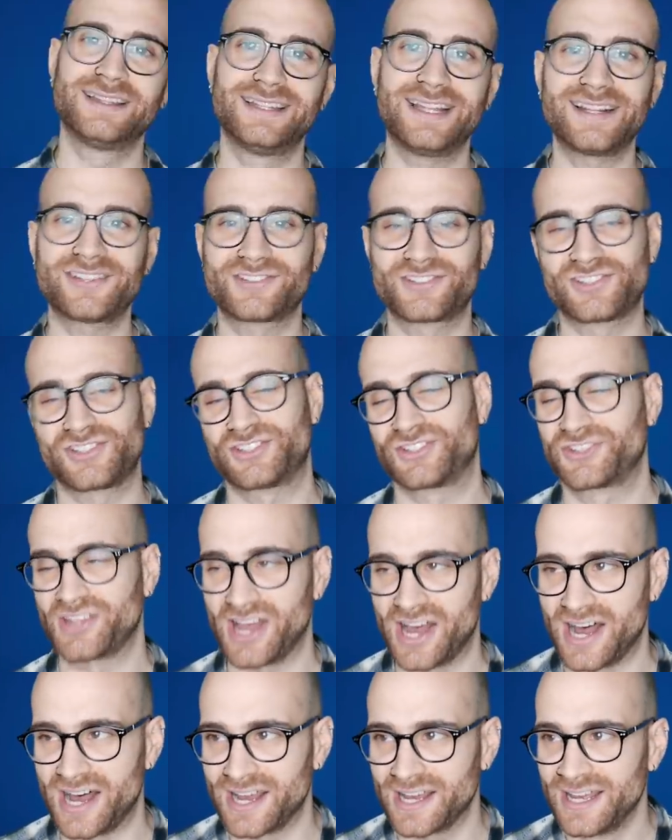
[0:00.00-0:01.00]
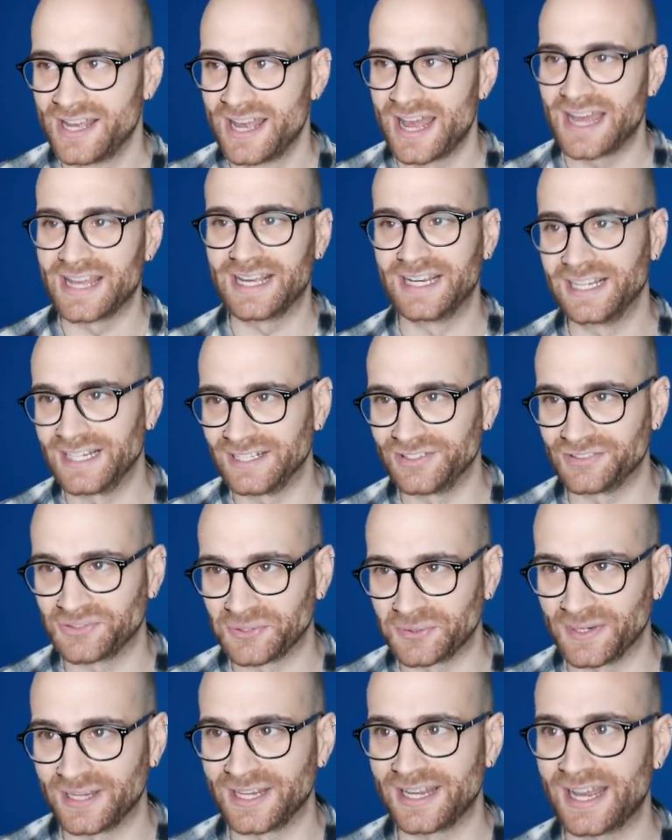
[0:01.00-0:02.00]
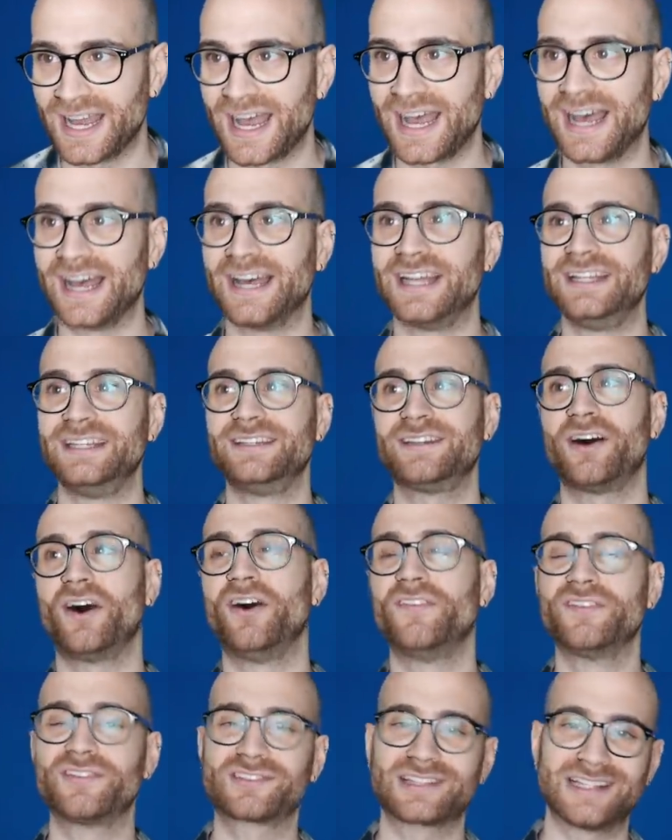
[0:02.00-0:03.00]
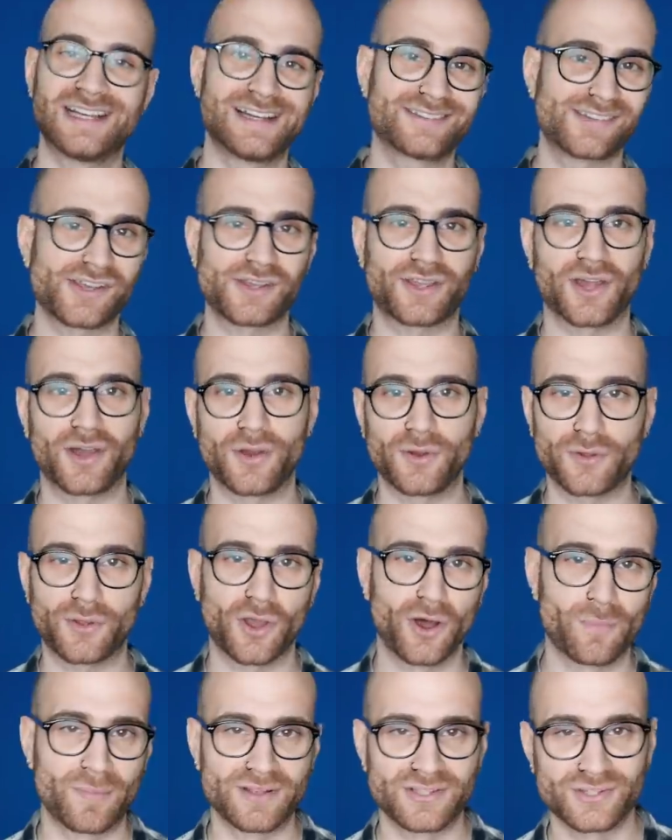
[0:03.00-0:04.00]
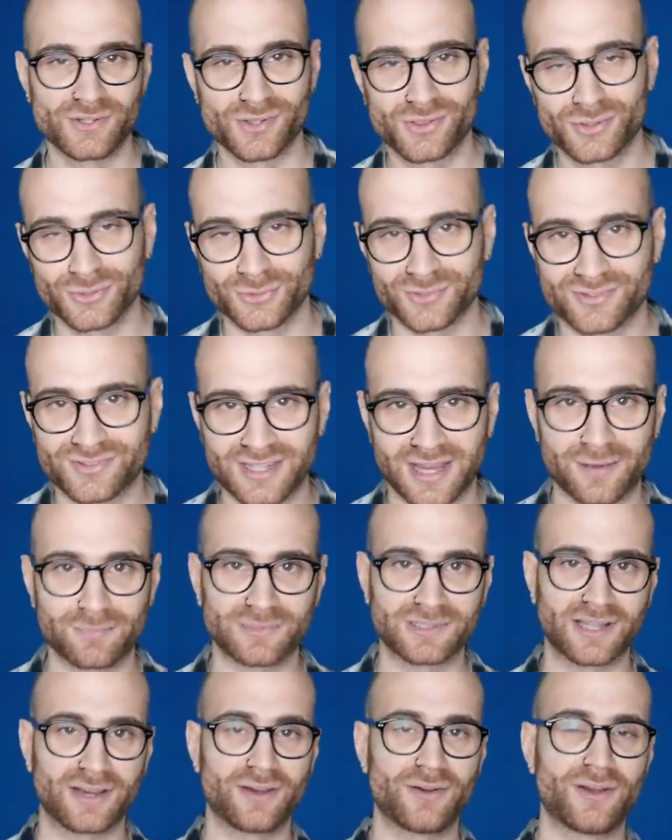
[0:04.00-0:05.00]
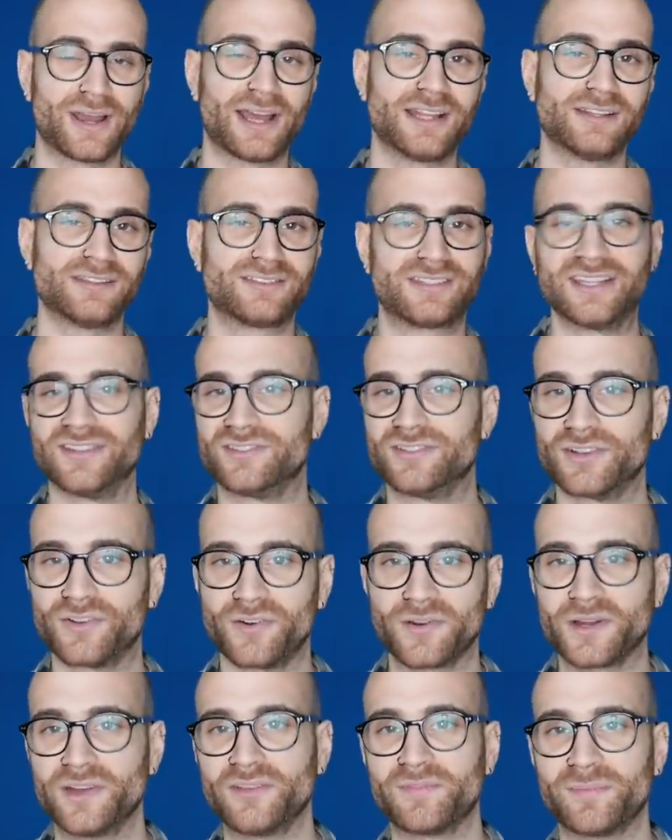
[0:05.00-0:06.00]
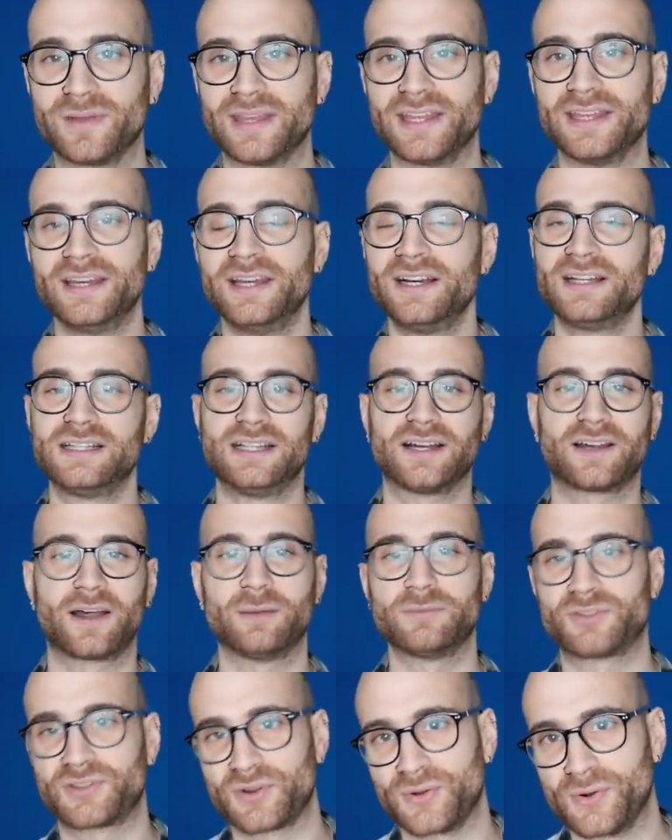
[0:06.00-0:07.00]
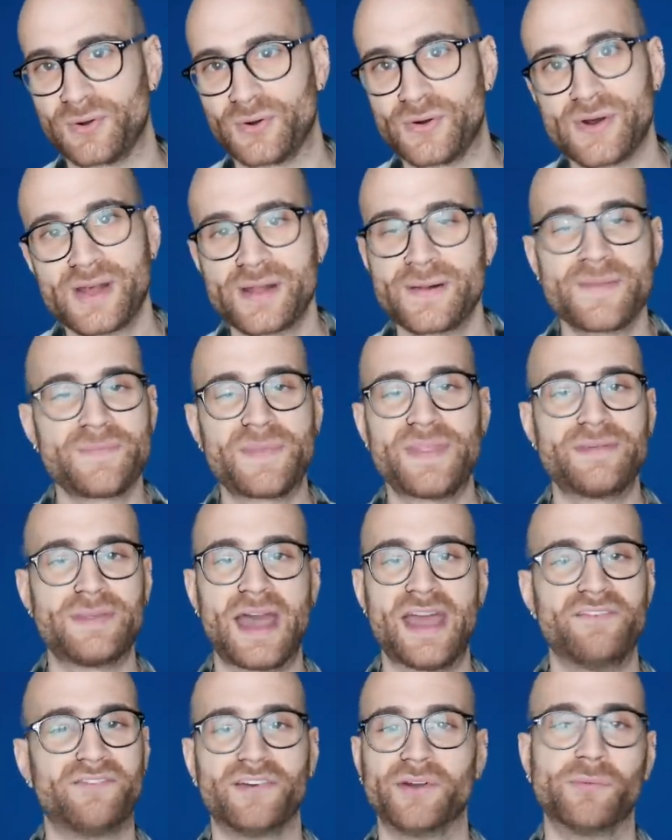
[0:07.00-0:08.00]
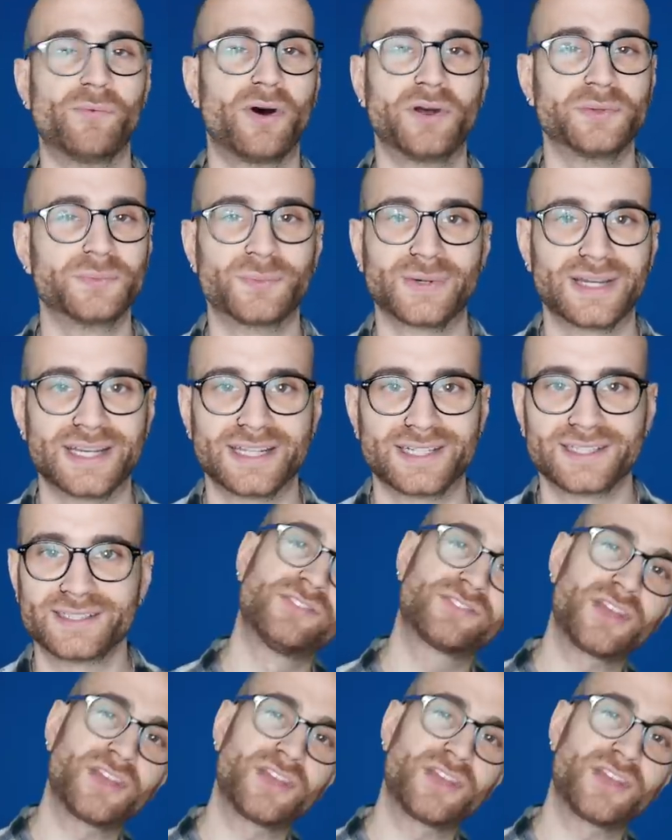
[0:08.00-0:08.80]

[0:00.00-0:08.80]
Let's just start and get into it. And obviously as I go, comment your thoughts down below and disagree with me, like I'm sure everyone will.